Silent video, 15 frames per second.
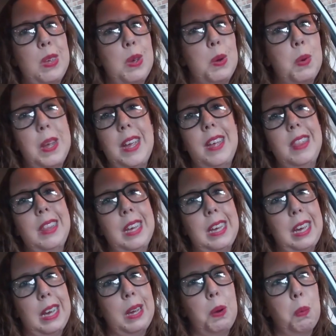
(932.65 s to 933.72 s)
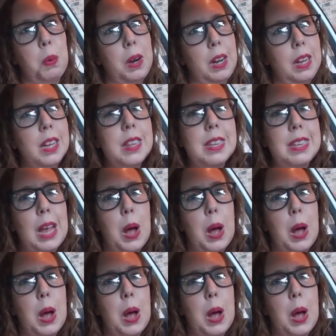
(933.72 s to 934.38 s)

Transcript: to in the gig world.